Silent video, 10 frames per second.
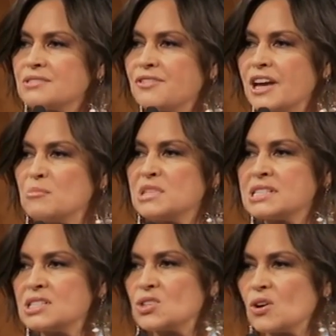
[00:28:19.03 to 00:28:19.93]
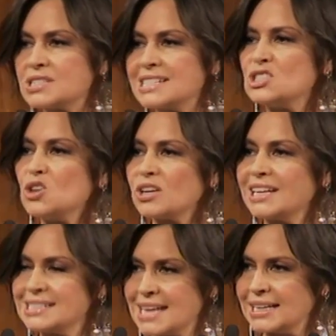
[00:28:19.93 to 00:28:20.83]
and finding missing socks is
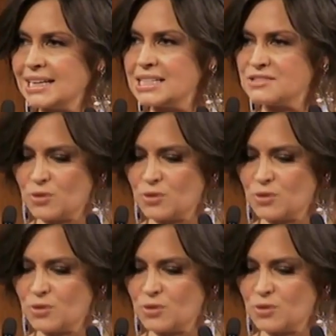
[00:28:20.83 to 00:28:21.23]
not exactly his